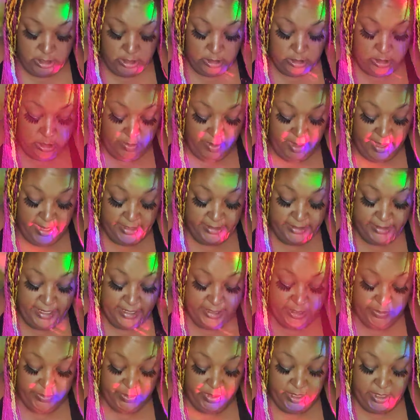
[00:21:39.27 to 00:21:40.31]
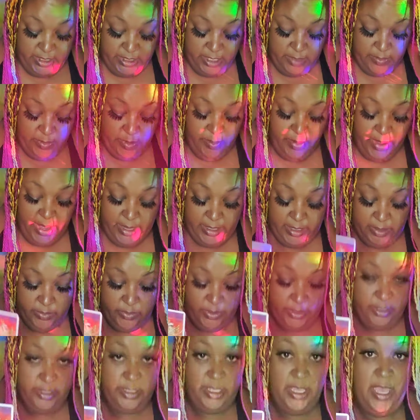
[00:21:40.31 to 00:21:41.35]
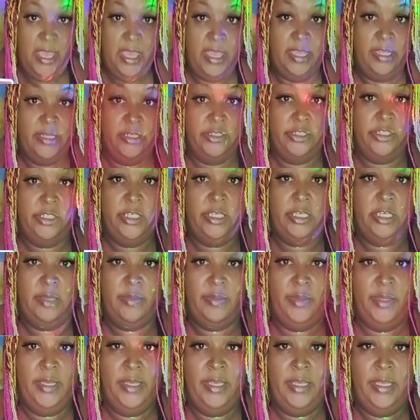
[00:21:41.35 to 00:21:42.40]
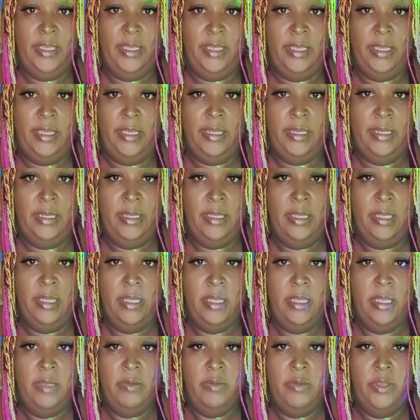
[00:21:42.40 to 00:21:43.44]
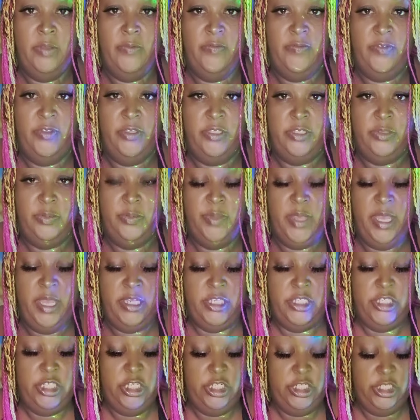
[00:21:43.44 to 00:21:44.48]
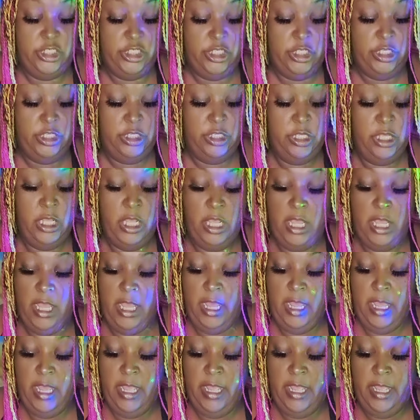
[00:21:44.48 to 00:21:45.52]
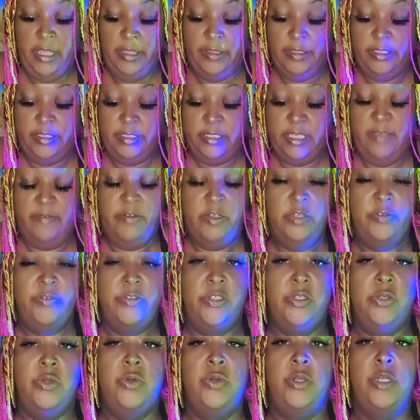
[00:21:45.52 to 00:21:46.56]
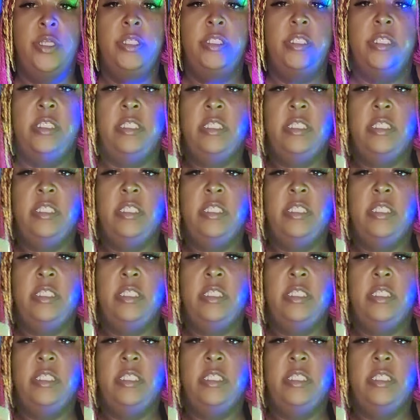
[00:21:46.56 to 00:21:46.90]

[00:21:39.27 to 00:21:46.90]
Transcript: So somebody's not speaking up about it with that energy coming in with this magician and the seven of swords.